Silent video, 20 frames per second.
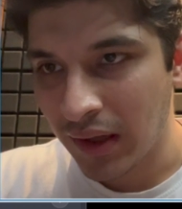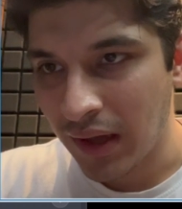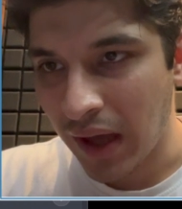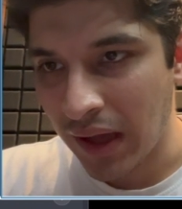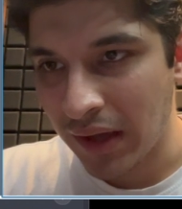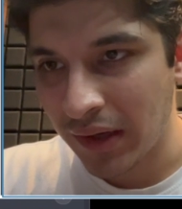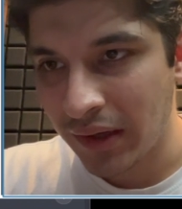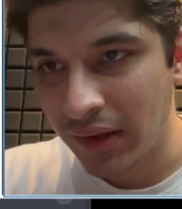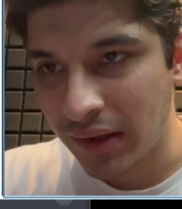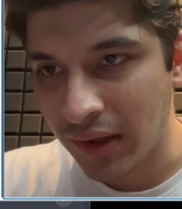
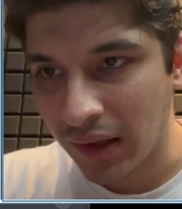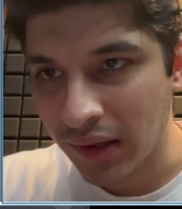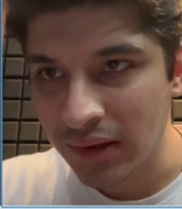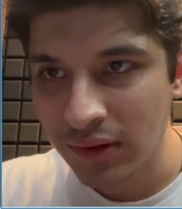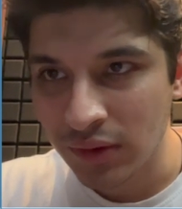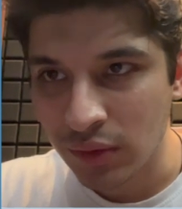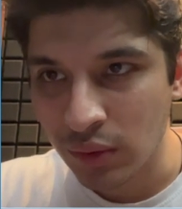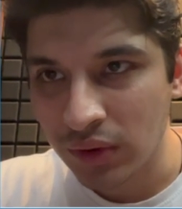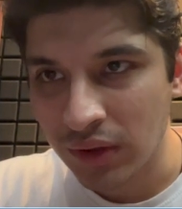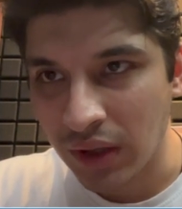and it does
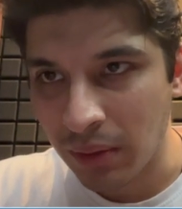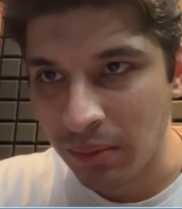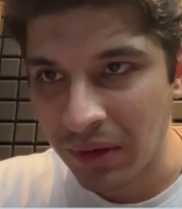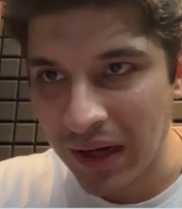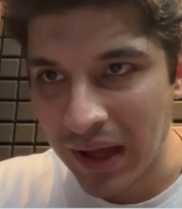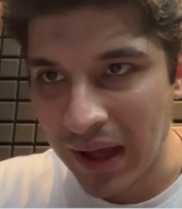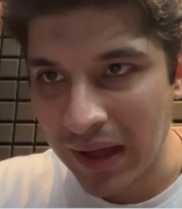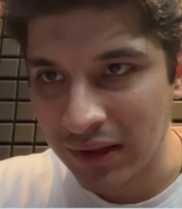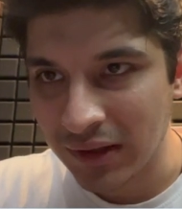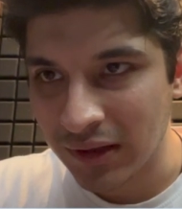do some
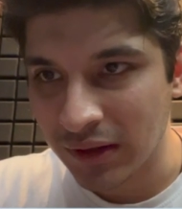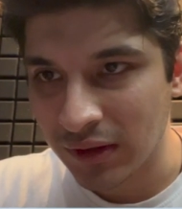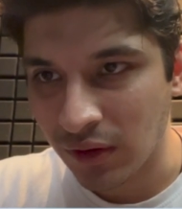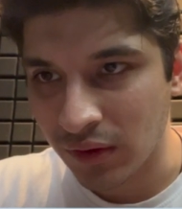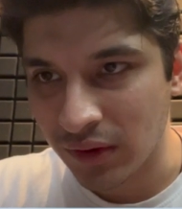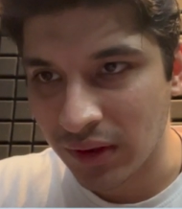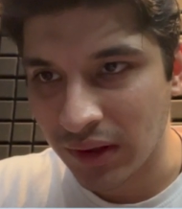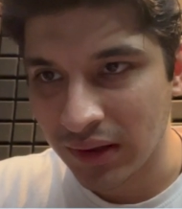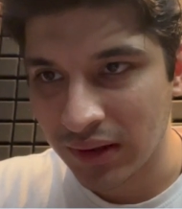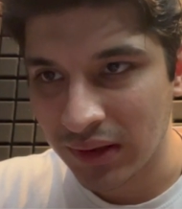analysis
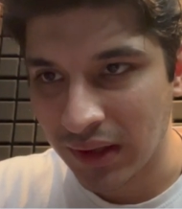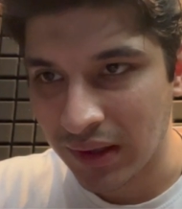on this.